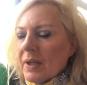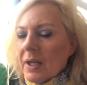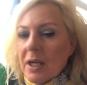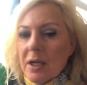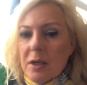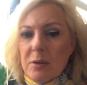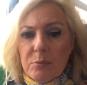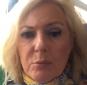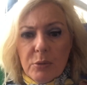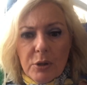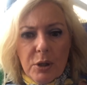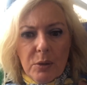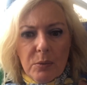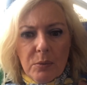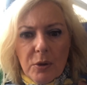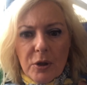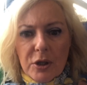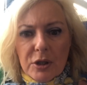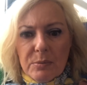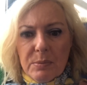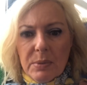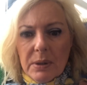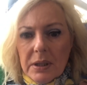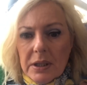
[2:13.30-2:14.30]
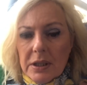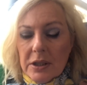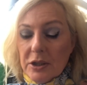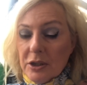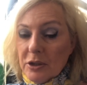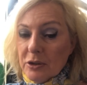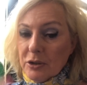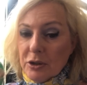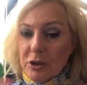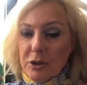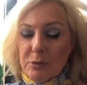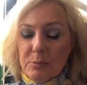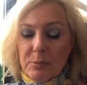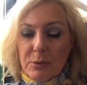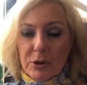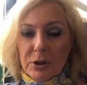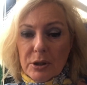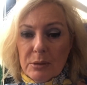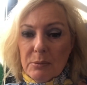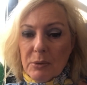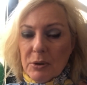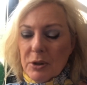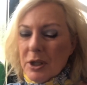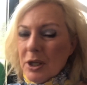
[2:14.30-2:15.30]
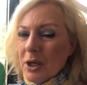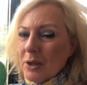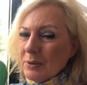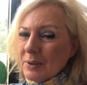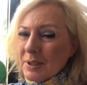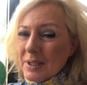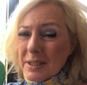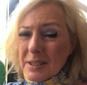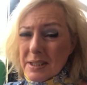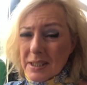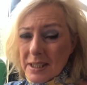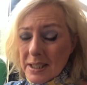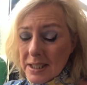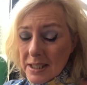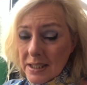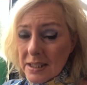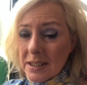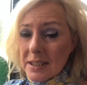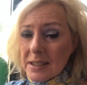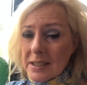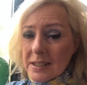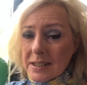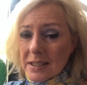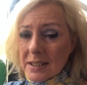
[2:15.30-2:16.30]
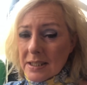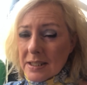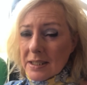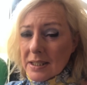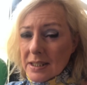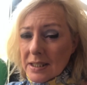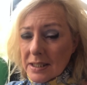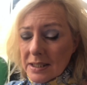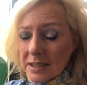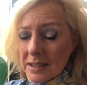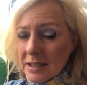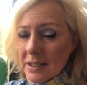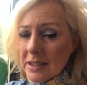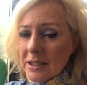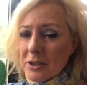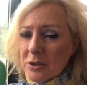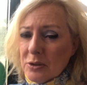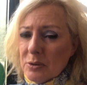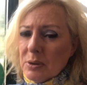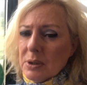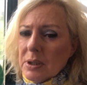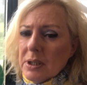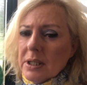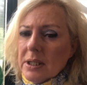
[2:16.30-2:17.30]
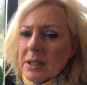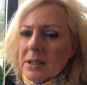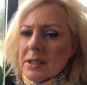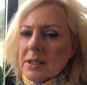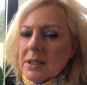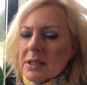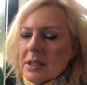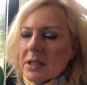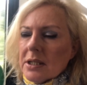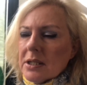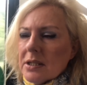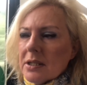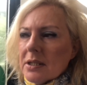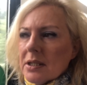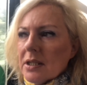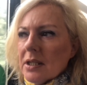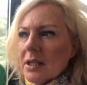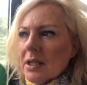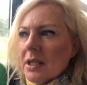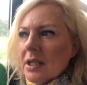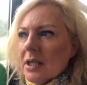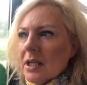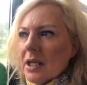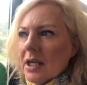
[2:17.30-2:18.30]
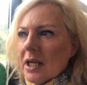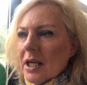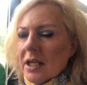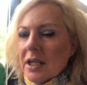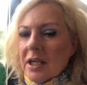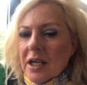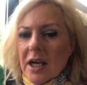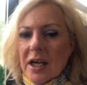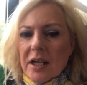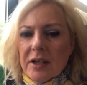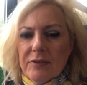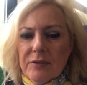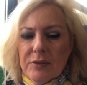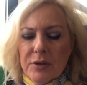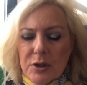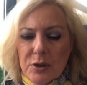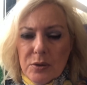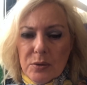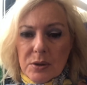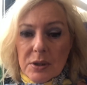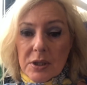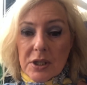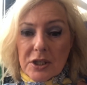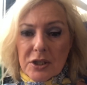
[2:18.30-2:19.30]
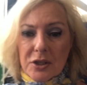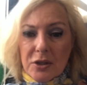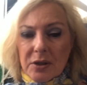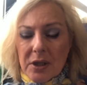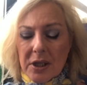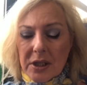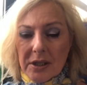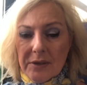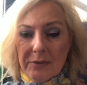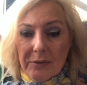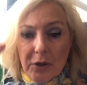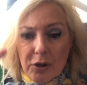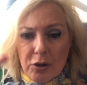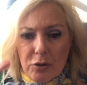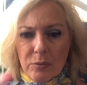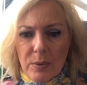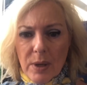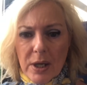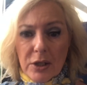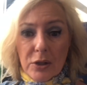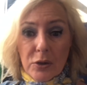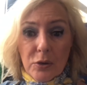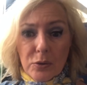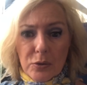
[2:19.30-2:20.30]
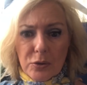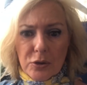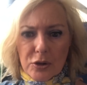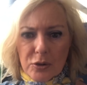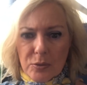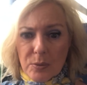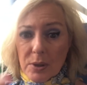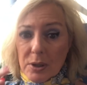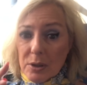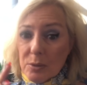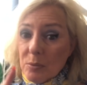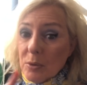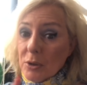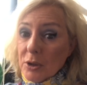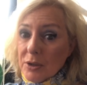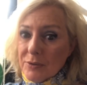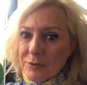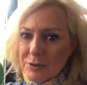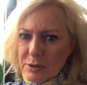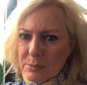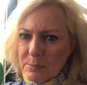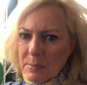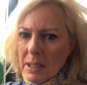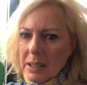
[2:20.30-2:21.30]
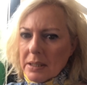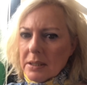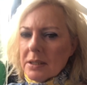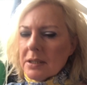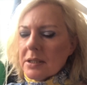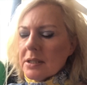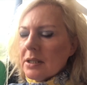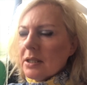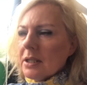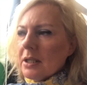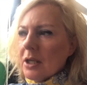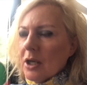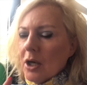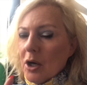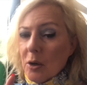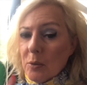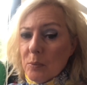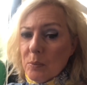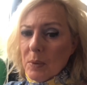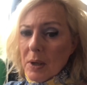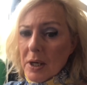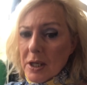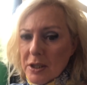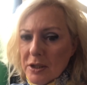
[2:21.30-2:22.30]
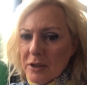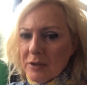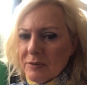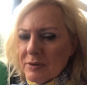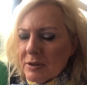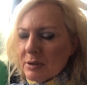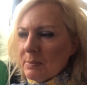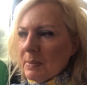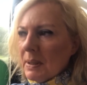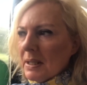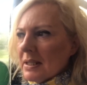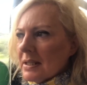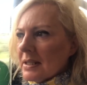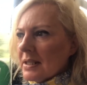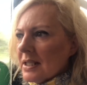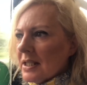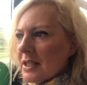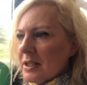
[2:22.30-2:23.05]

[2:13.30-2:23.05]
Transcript: But it works brilliantly. You put the money on, it's instant, literally instant. And I've used it, so then you've got a record as well, what you've spent and where you've spent it.